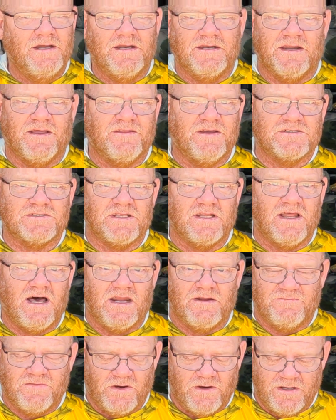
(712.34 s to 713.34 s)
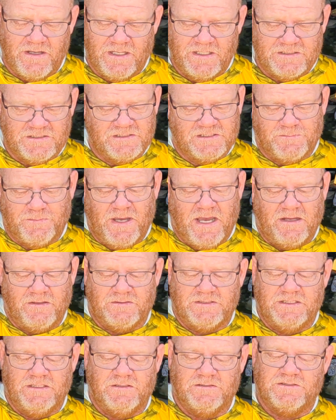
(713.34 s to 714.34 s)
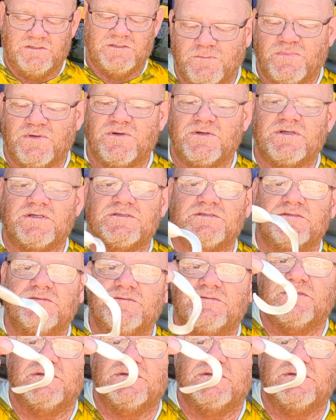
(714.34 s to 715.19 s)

Now there's a lot of variations of paddle tails. You can put a